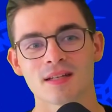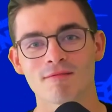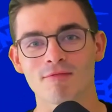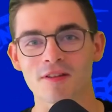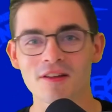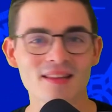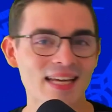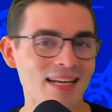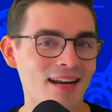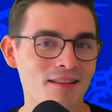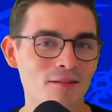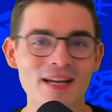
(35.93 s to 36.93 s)
With all that
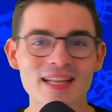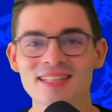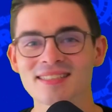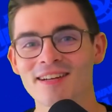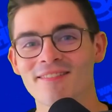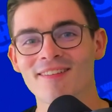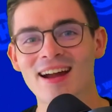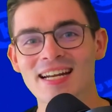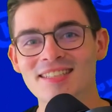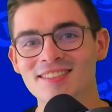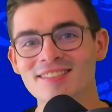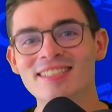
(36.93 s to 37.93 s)
out of the way, let's get right
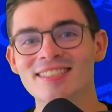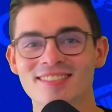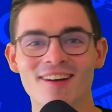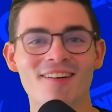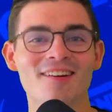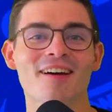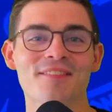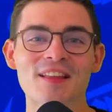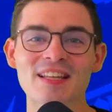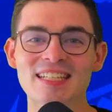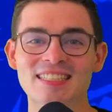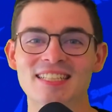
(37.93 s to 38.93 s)
into it. Starting off the
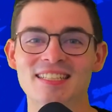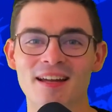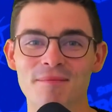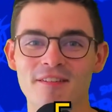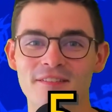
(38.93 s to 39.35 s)
list at number